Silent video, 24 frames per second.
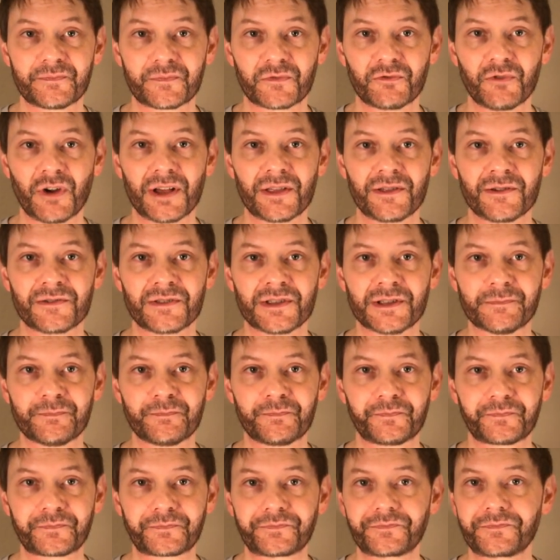Rather
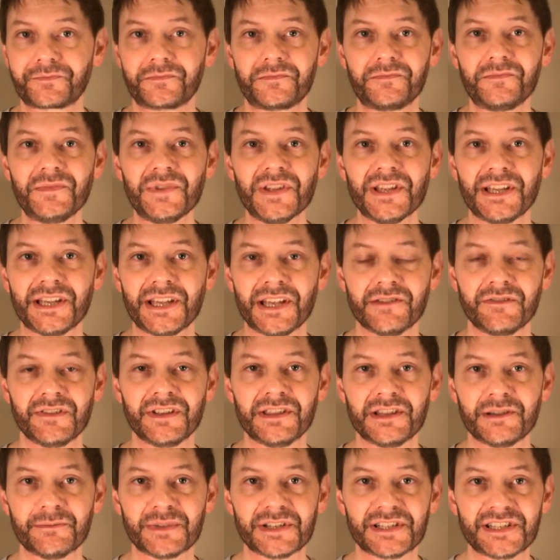than giving
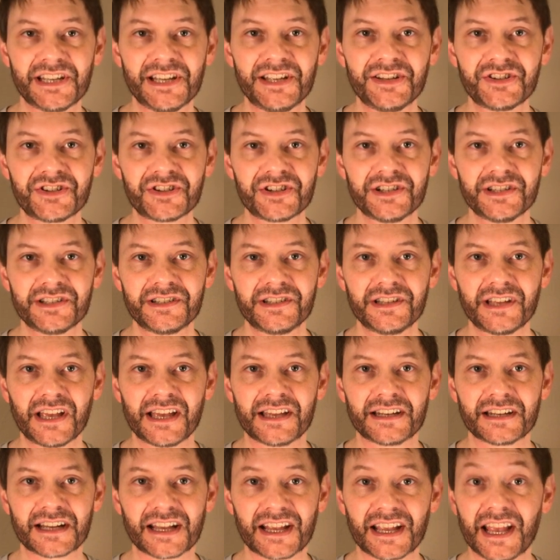them attention
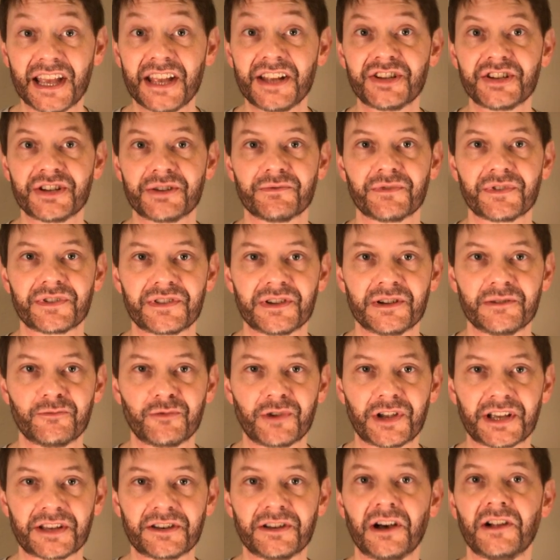and engaging with them,
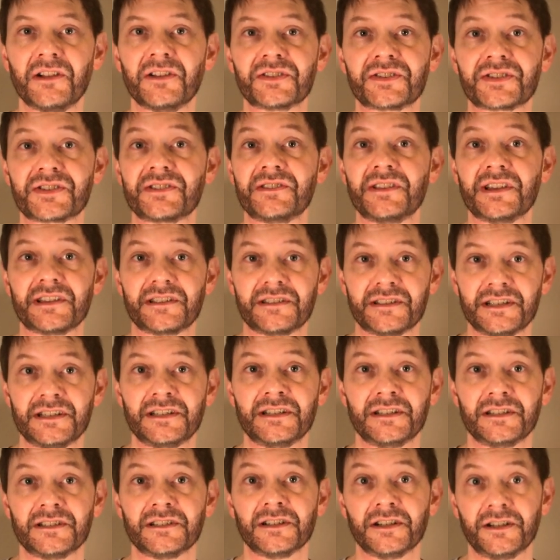we acknowledge that,
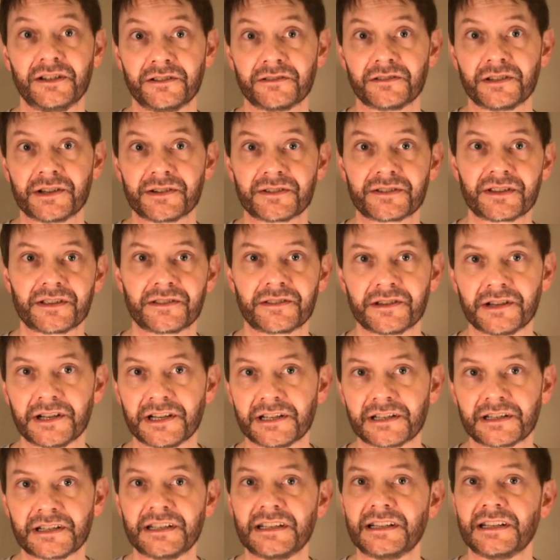oh, there's a
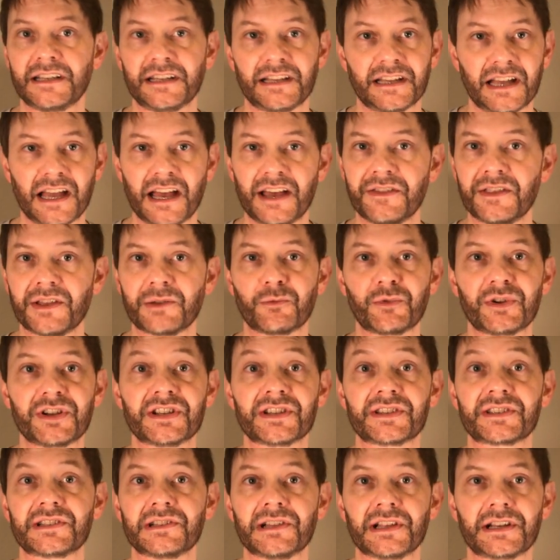thought, and then we
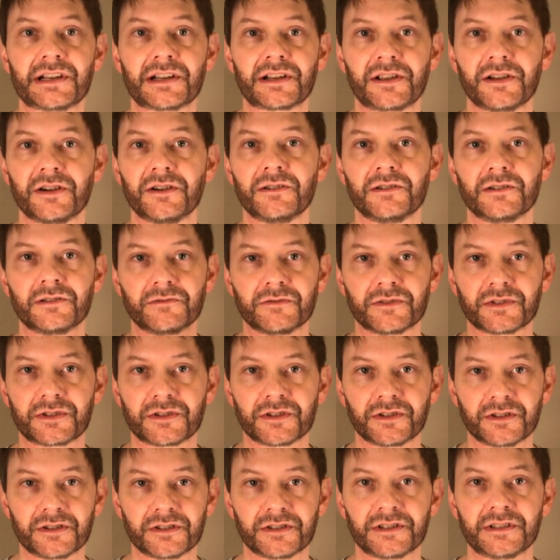just let it go and
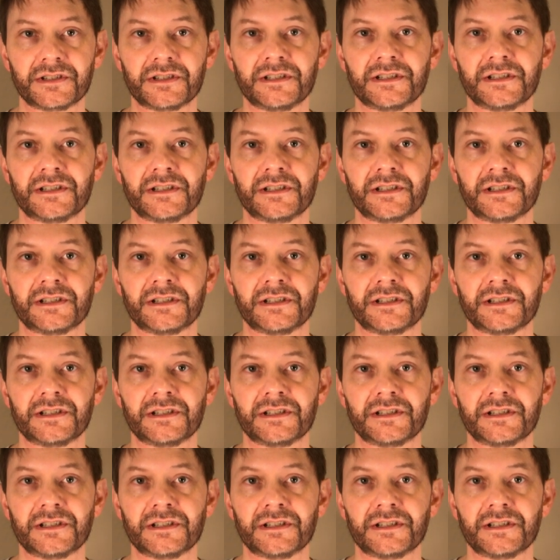return